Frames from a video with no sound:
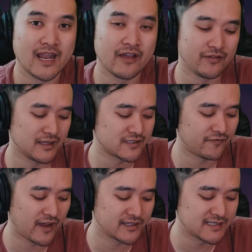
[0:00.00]
And having this
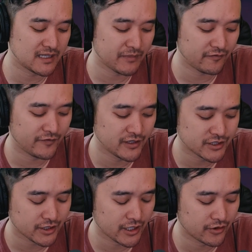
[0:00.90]
find teammate
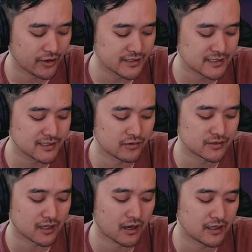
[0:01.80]
feature increases
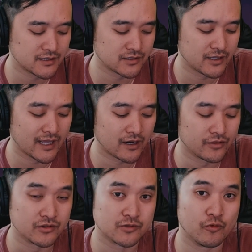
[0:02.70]
those odds to get
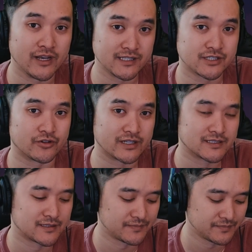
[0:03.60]
on those winning
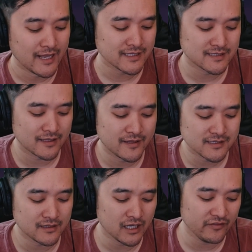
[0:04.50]
streaks. Next,
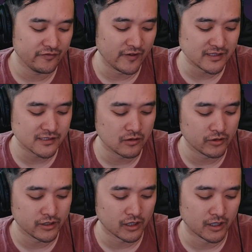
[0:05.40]
there's a lot of events
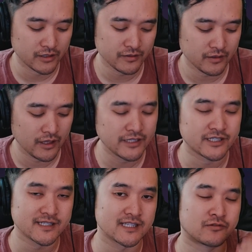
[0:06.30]
going on. It
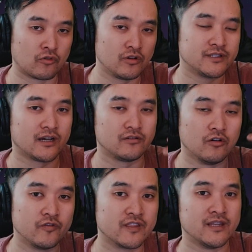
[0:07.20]
just gets rolled out
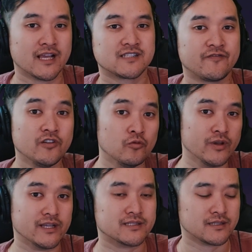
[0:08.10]
over the next few
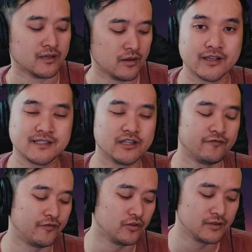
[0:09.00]
weeks. You can see the
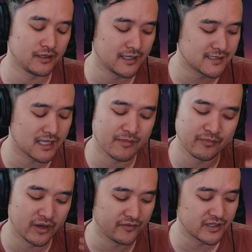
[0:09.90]
full list in my
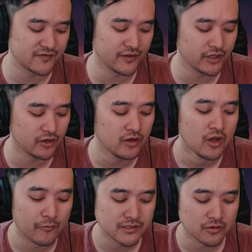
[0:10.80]
previous video,
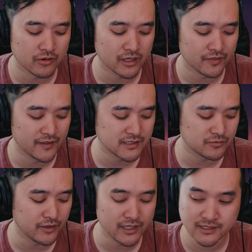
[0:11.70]
and what's going on
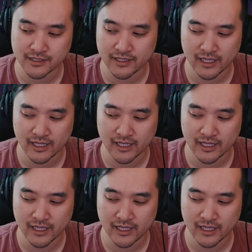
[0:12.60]
this week until